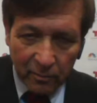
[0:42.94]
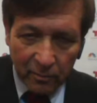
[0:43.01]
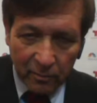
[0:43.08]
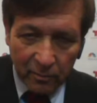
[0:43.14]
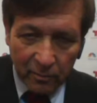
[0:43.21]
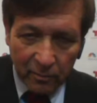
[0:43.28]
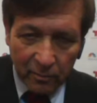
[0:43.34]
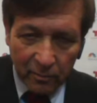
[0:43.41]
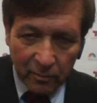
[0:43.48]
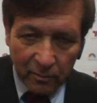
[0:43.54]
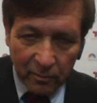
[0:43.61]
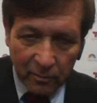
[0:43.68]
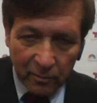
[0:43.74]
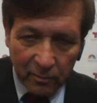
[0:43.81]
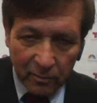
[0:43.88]

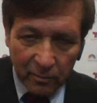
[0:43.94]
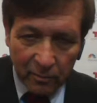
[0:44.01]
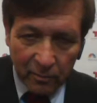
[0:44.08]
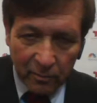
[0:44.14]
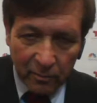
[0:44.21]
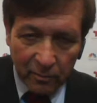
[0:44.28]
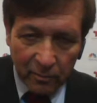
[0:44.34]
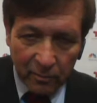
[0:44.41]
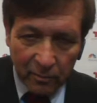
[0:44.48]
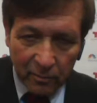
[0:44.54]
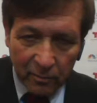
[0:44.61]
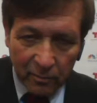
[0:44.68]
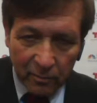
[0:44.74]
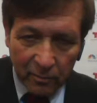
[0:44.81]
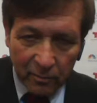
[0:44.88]

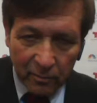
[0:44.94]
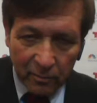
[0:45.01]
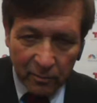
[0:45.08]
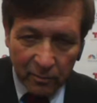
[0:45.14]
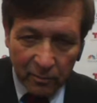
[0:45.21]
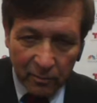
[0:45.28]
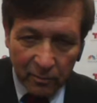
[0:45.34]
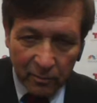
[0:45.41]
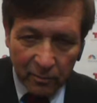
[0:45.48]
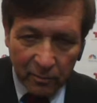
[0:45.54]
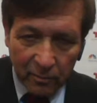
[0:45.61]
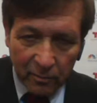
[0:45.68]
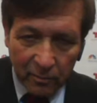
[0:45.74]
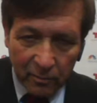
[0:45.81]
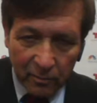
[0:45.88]

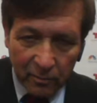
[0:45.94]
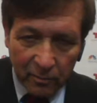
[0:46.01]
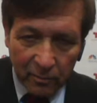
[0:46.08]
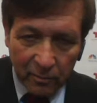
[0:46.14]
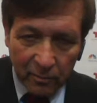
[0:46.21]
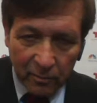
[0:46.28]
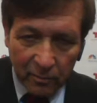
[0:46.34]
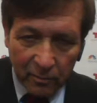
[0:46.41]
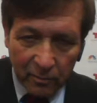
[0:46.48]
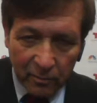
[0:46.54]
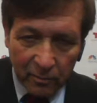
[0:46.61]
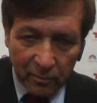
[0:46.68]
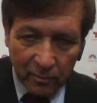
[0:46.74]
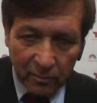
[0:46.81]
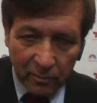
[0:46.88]

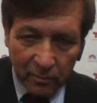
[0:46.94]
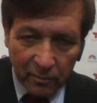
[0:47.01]
This person isn't speaking.